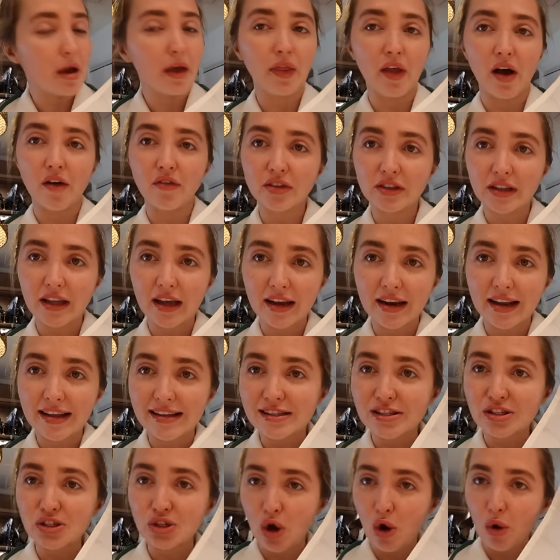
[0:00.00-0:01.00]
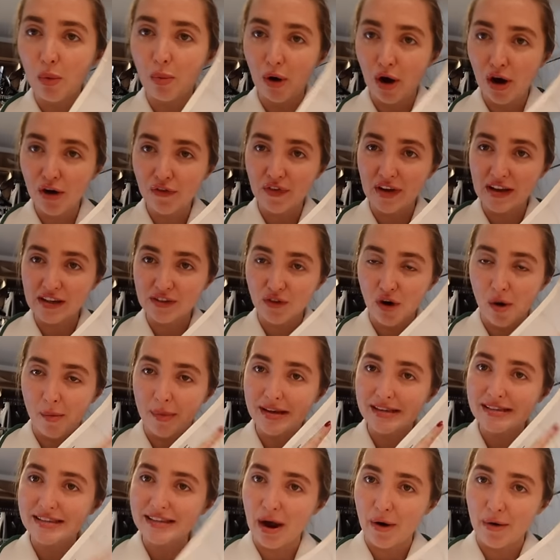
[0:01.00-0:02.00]
in love with it. It's so perfect for all
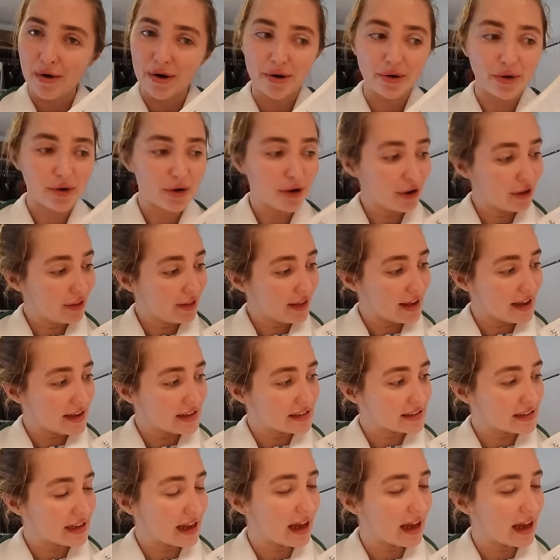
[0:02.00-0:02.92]
my sourdough girlies.